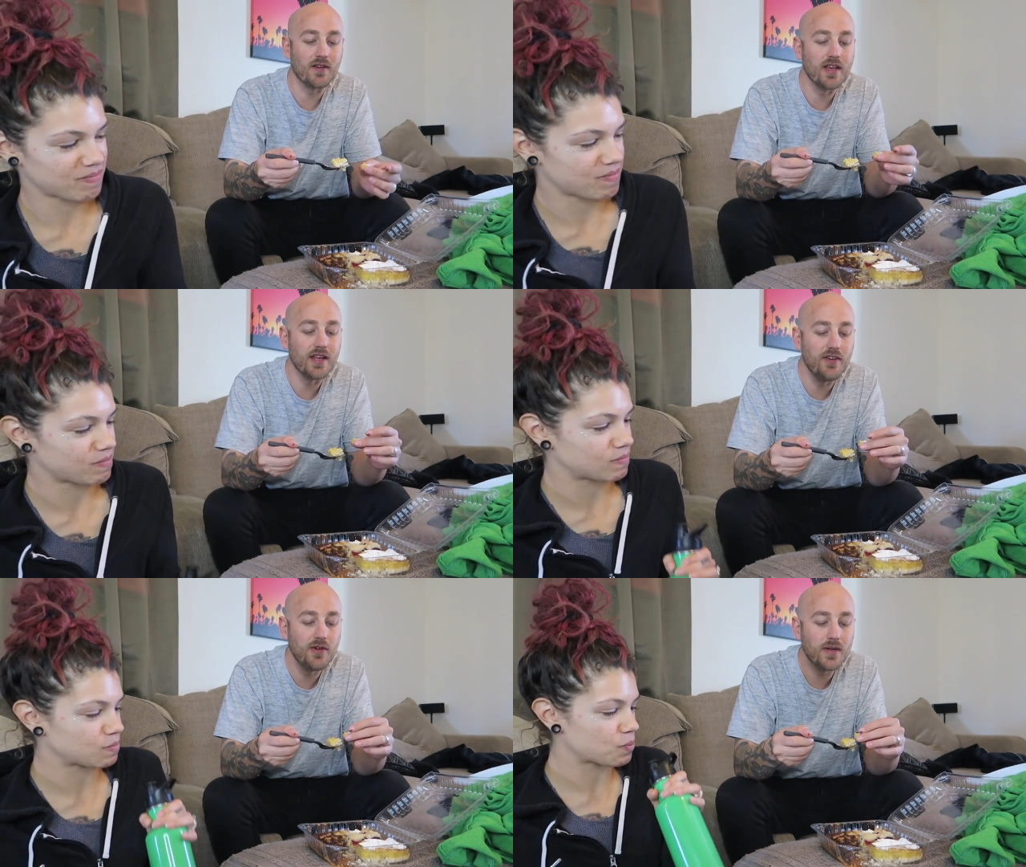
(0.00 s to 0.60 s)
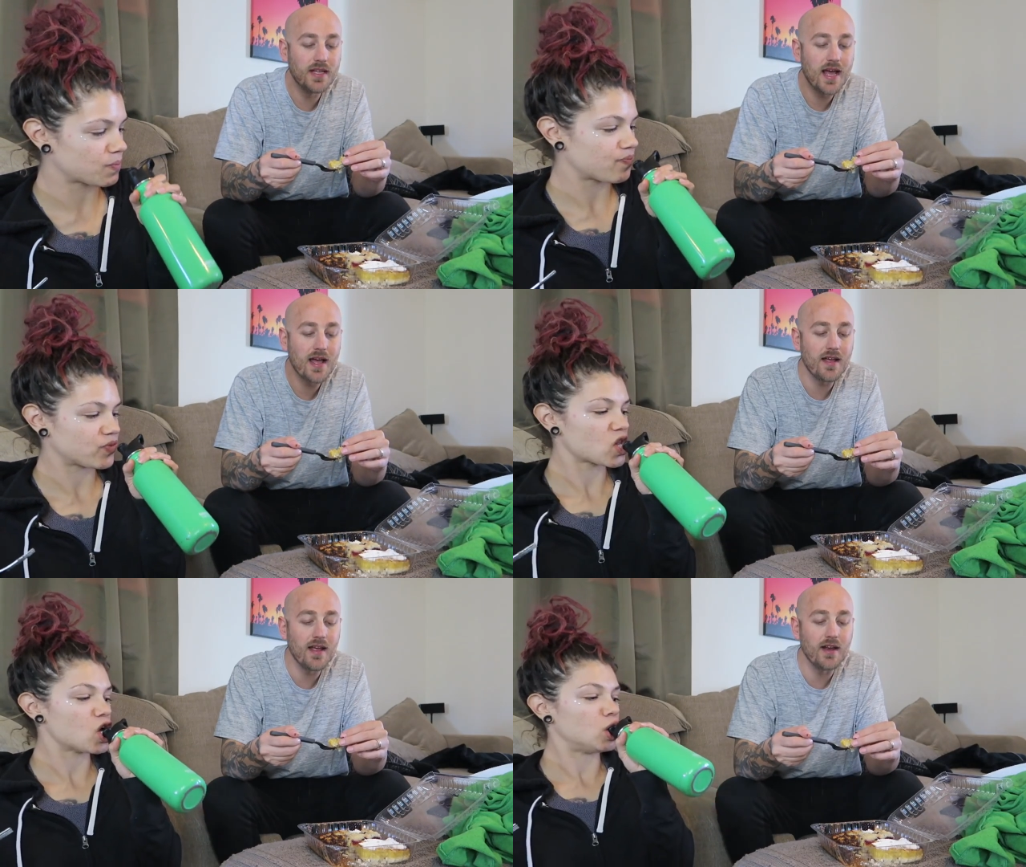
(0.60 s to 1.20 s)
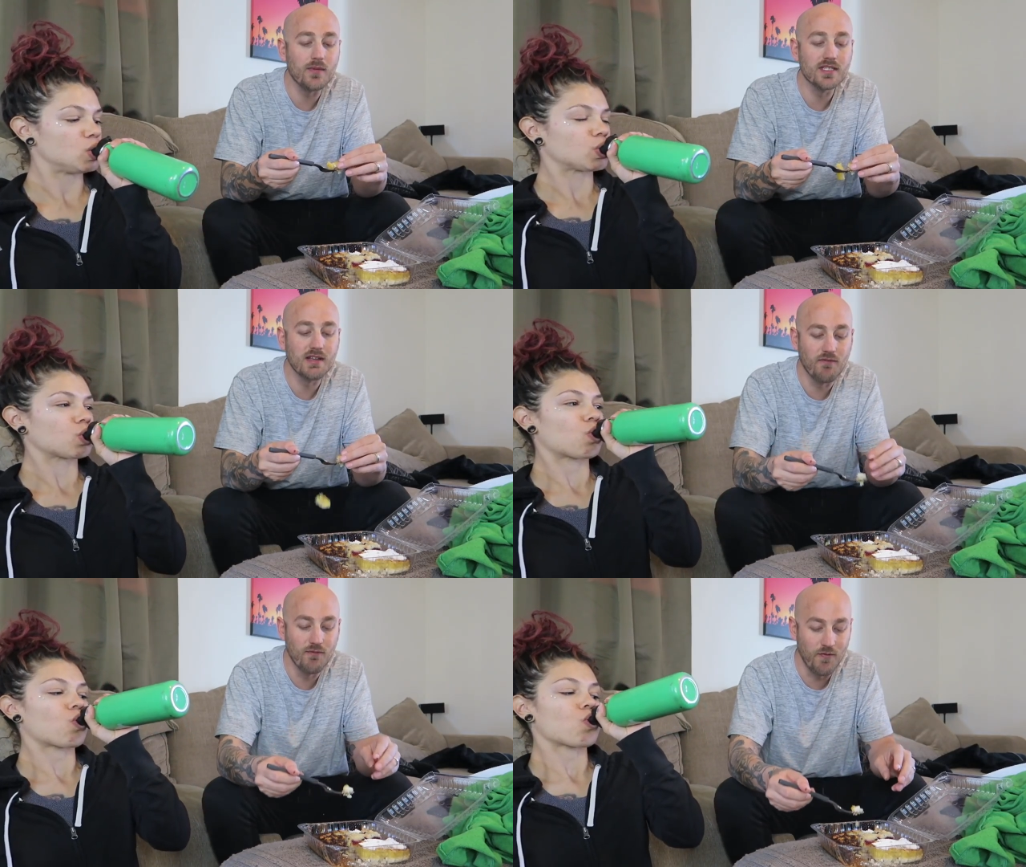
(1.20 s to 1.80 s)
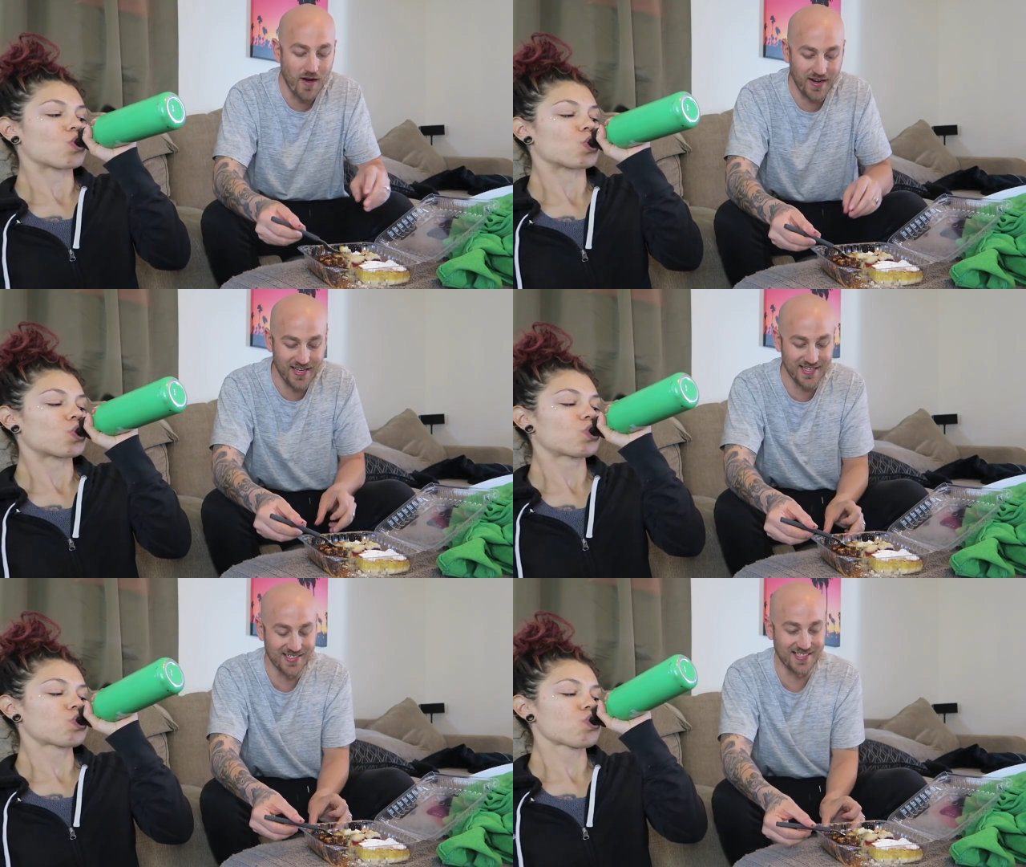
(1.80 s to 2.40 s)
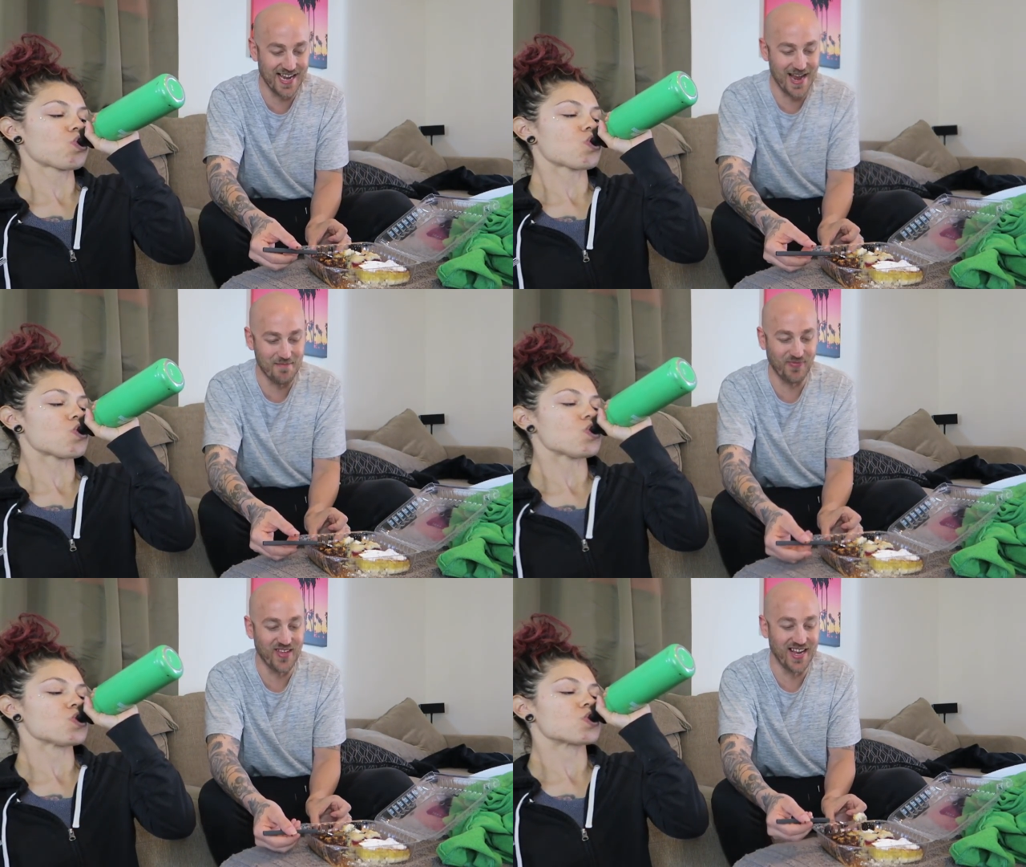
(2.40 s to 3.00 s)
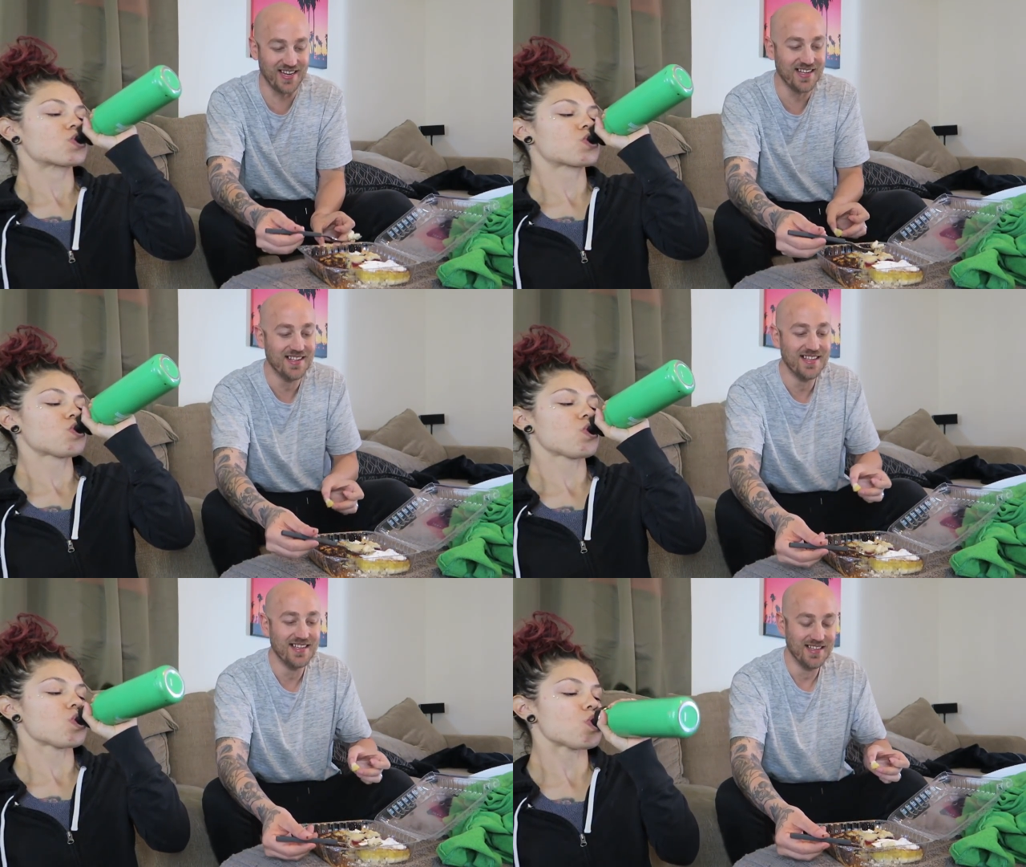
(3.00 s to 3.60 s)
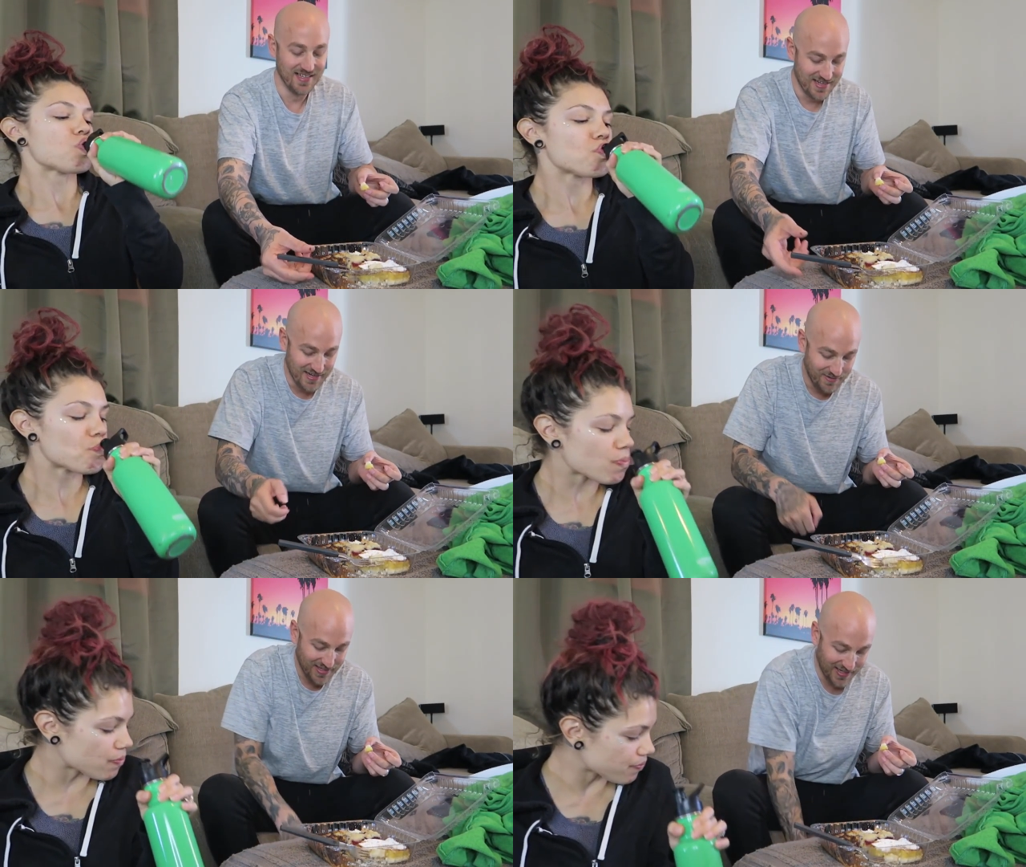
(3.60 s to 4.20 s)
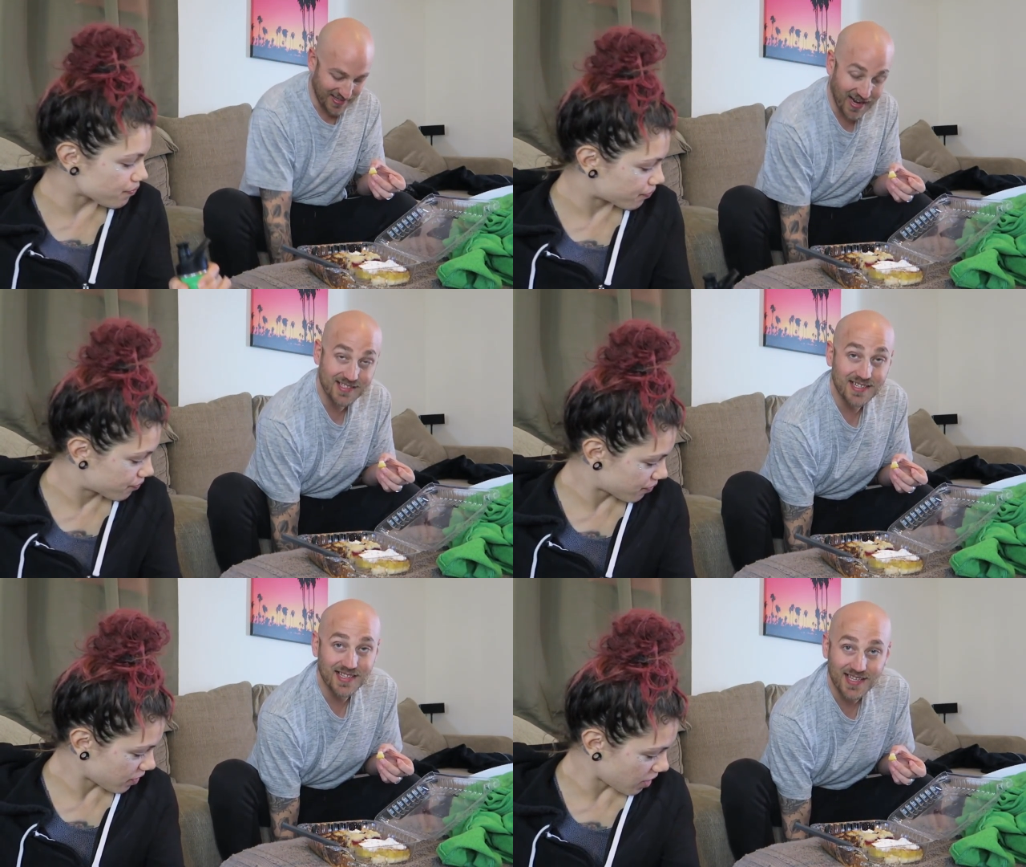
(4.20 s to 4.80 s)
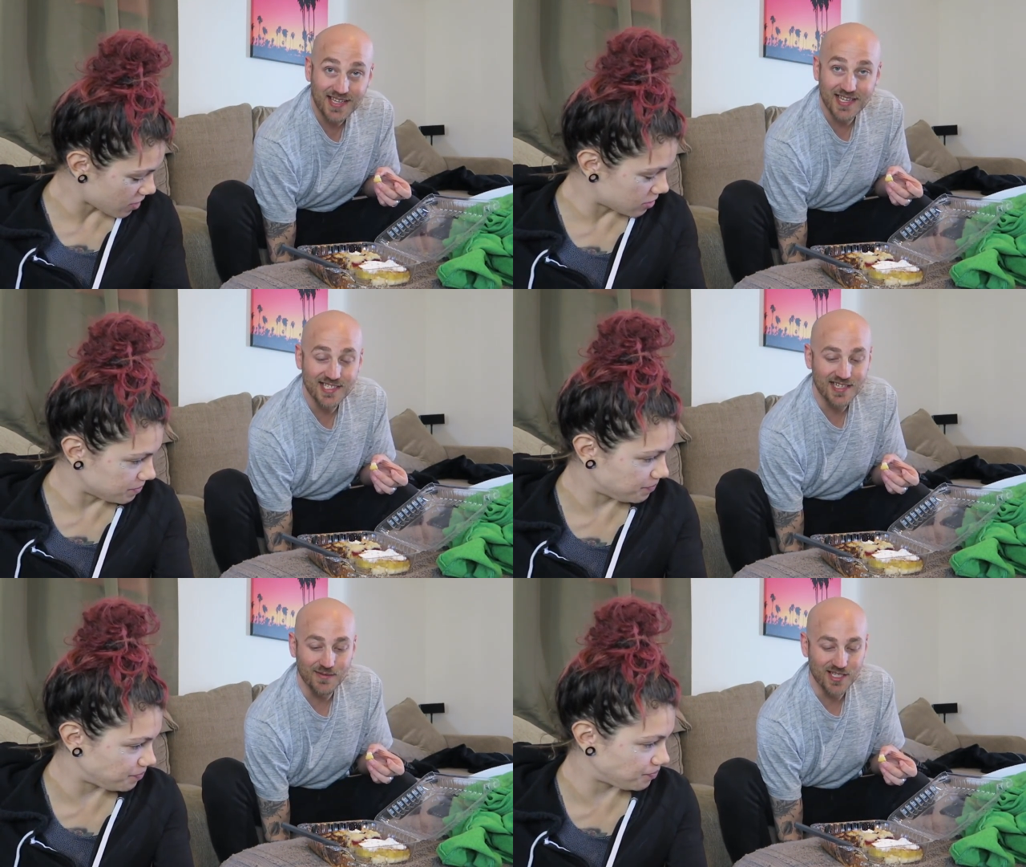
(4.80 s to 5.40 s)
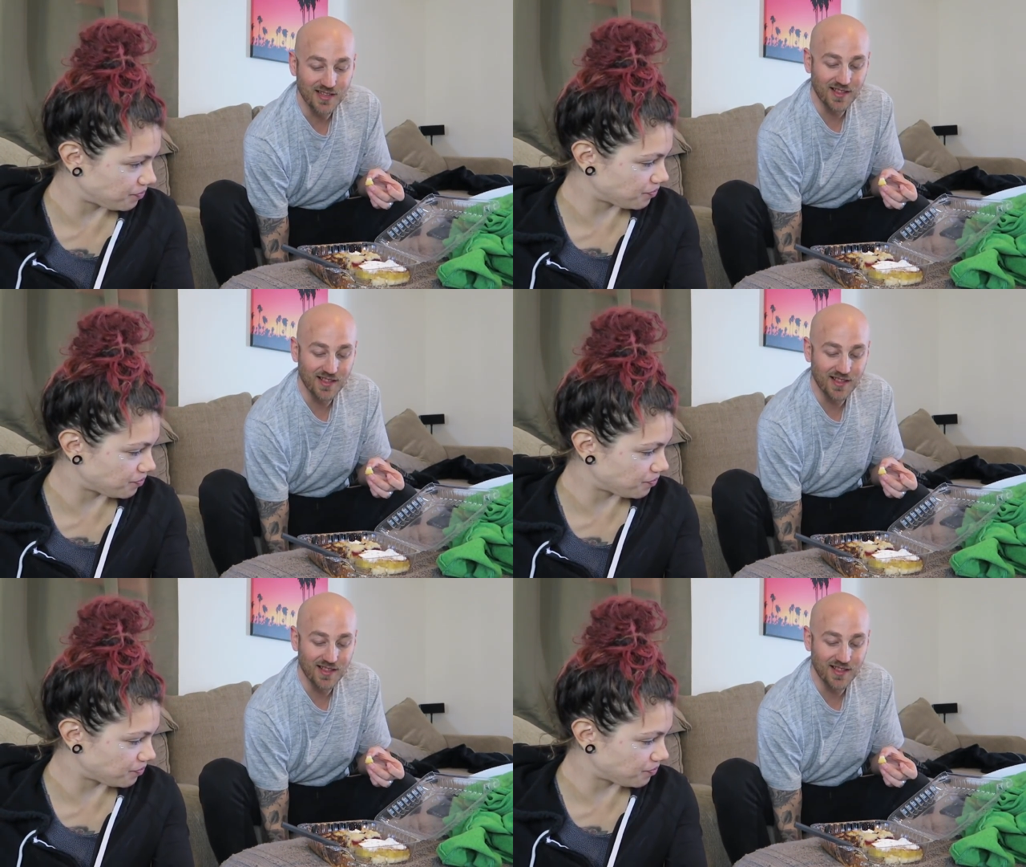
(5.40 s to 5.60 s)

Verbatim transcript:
Speaker 1: their kid doing that, and it was the funniest damn thing. He was, like, dancing in the kitchen. It was